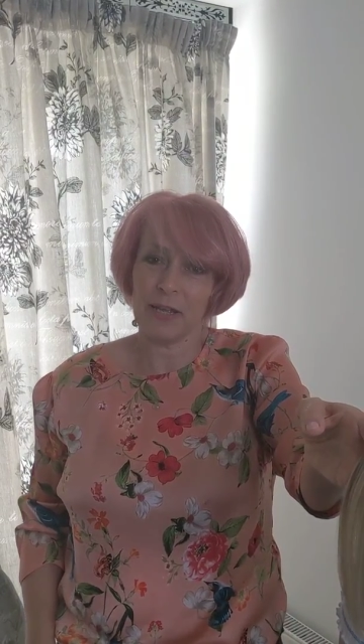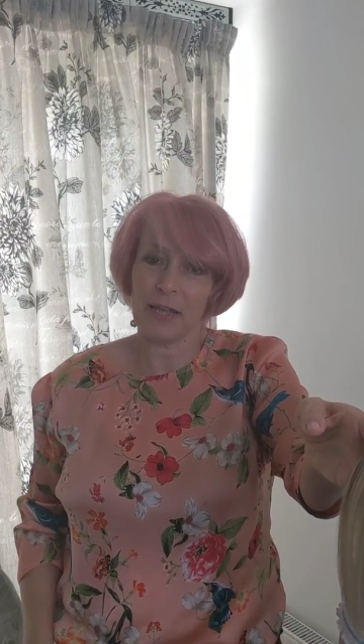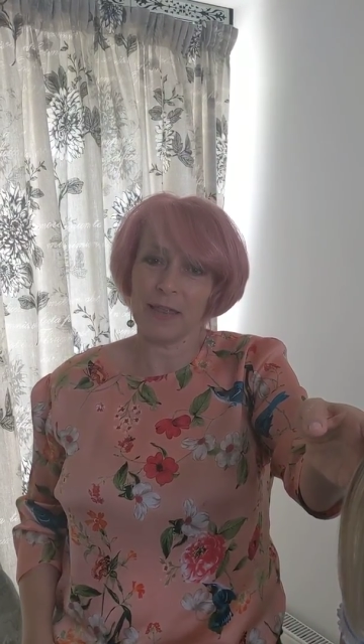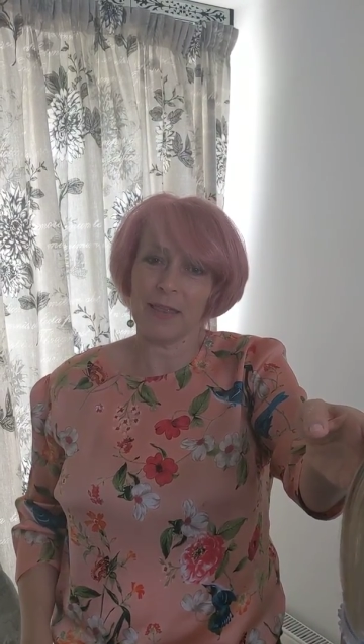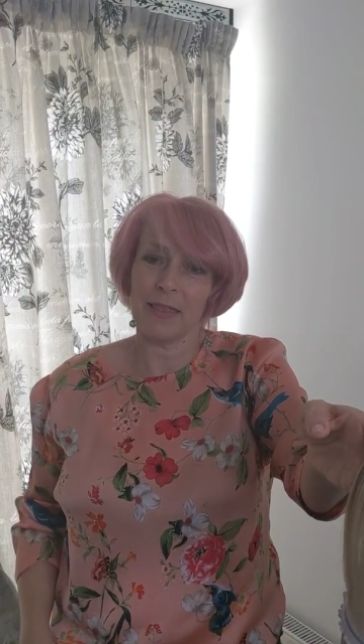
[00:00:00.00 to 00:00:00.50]

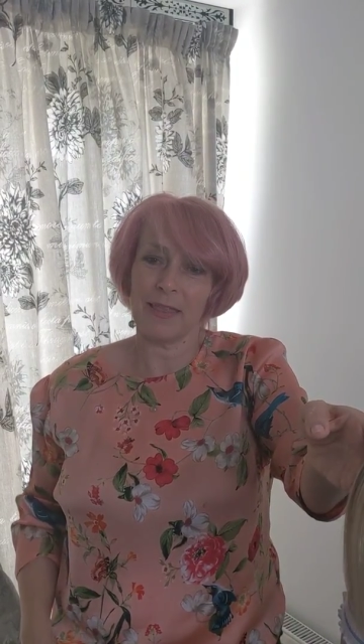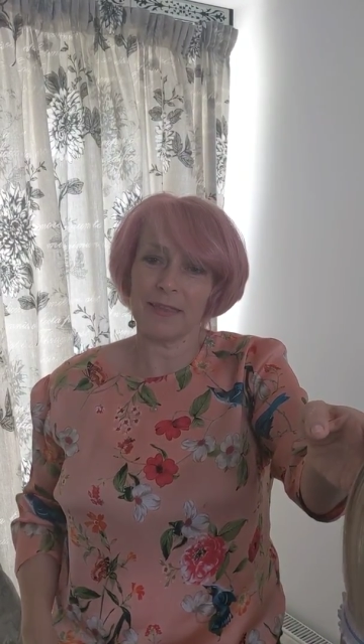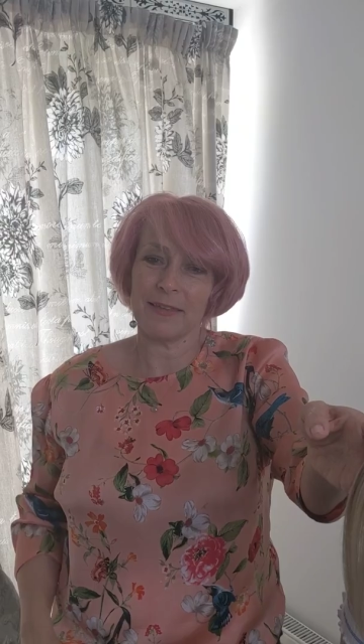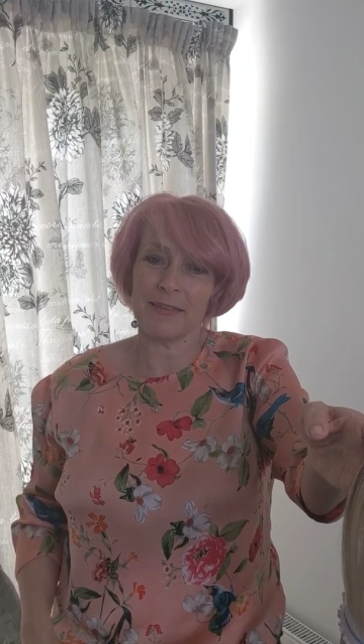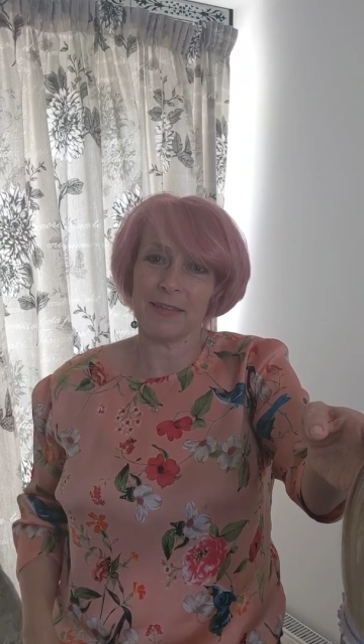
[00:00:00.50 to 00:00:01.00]
and
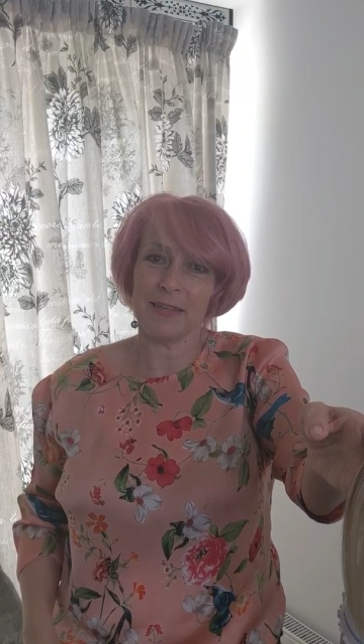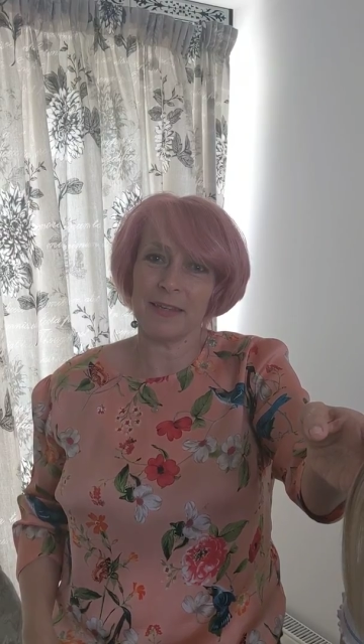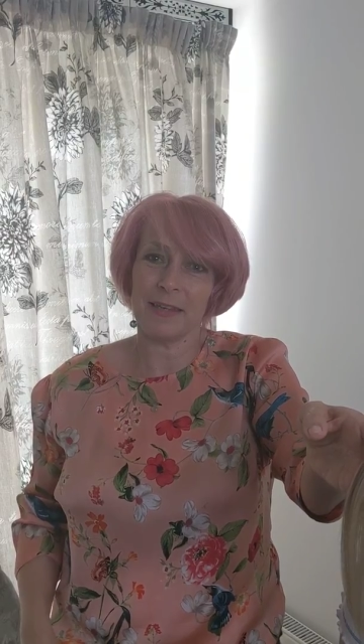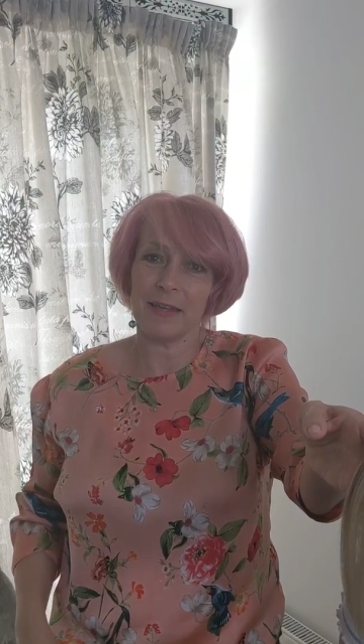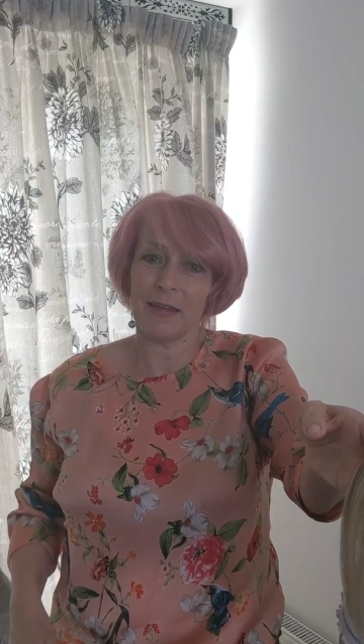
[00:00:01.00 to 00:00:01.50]
this is
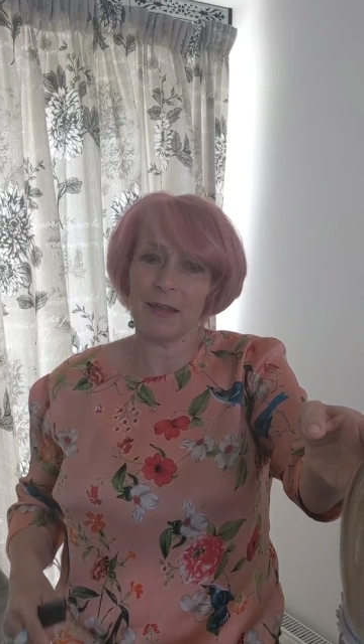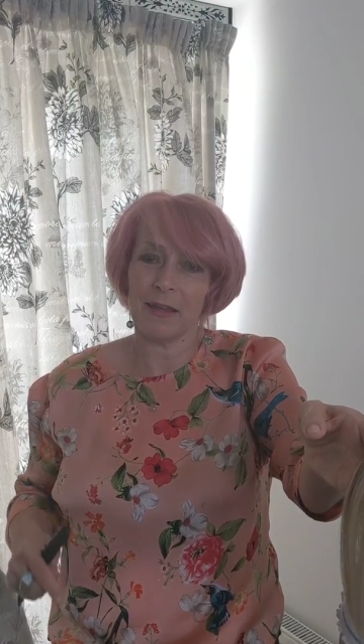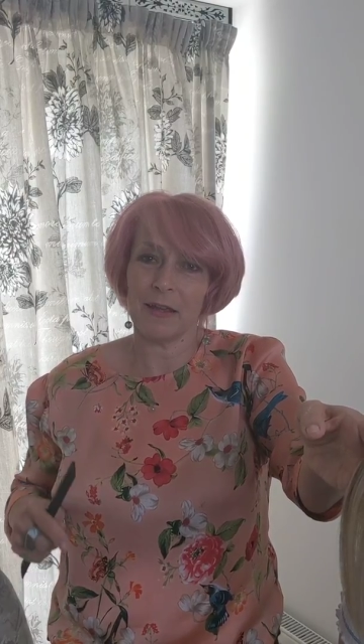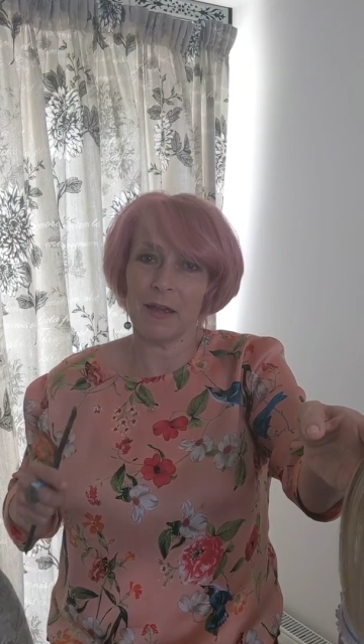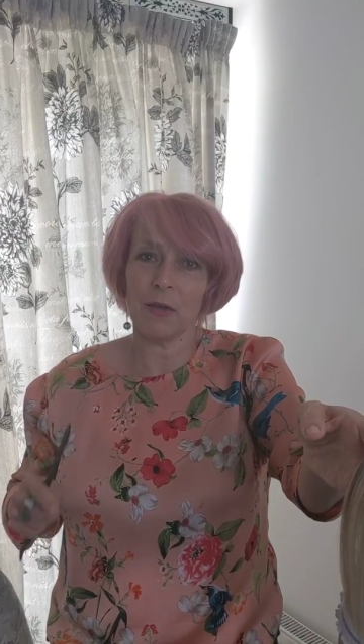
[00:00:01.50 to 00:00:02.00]
the
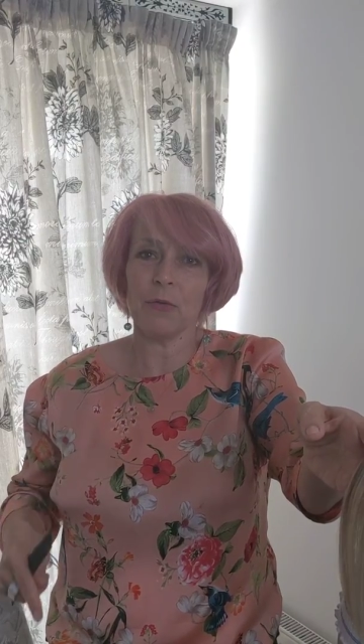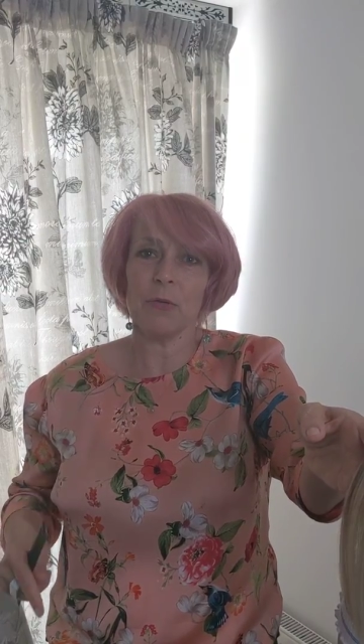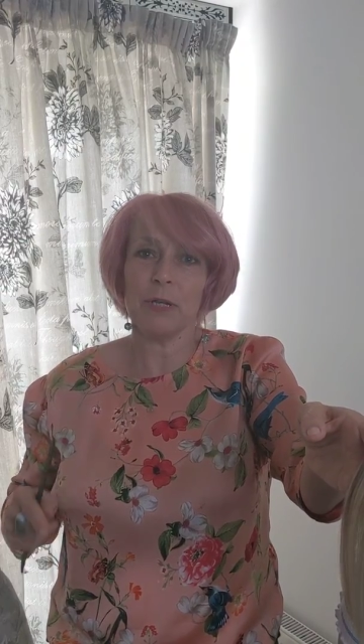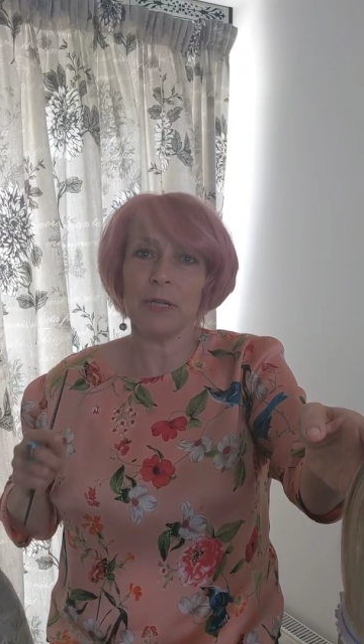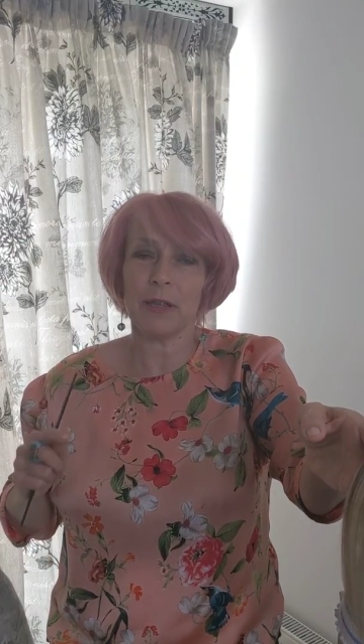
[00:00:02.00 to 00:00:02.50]

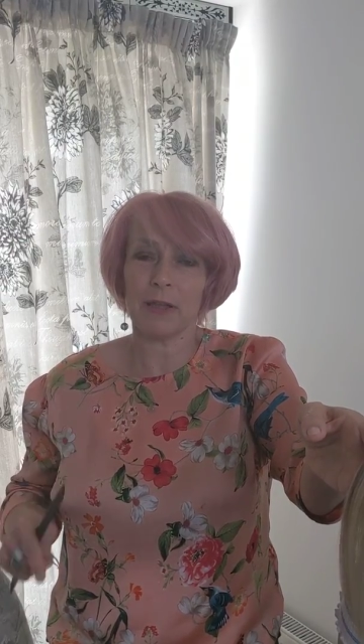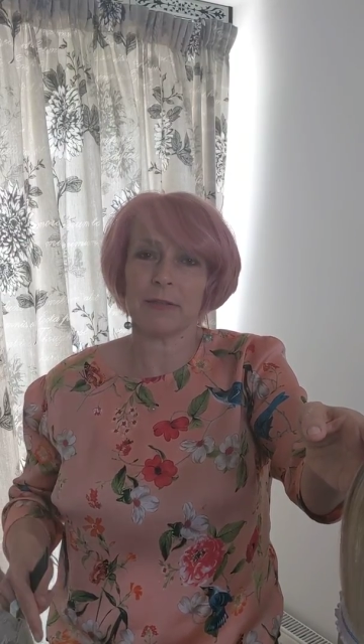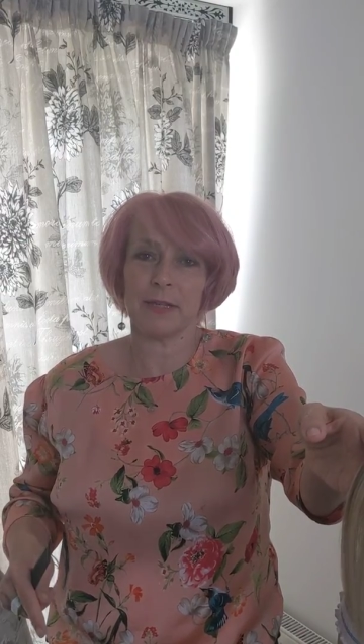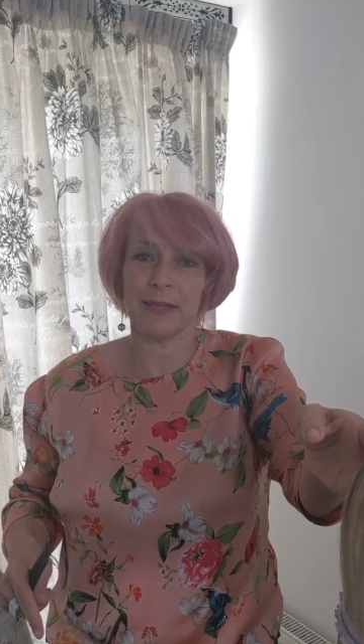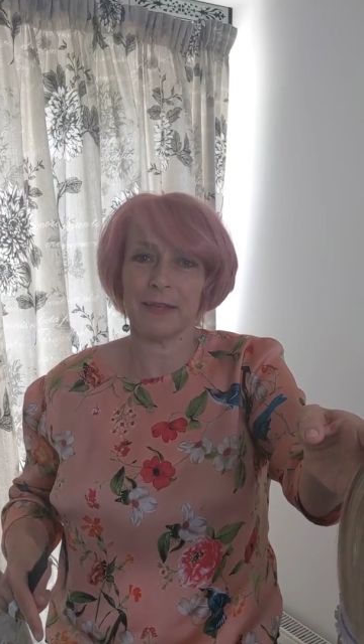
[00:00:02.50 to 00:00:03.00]
only
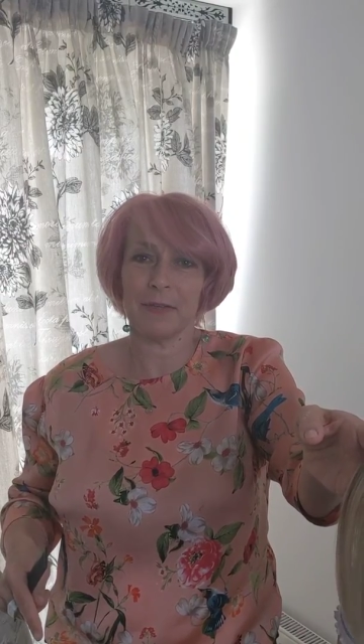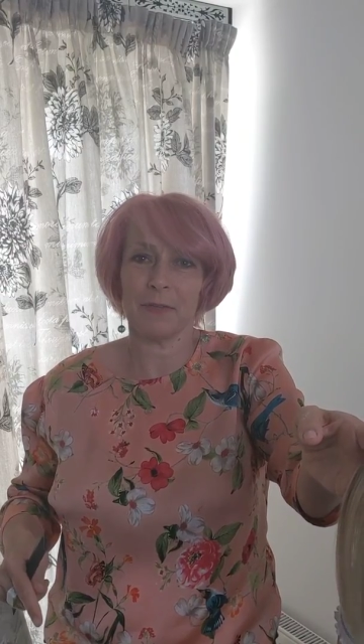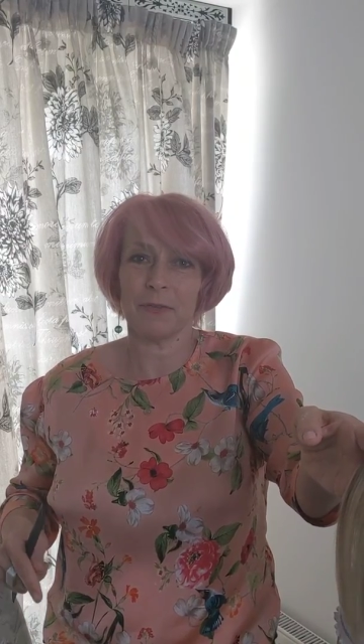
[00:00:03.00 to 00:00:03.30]
cutting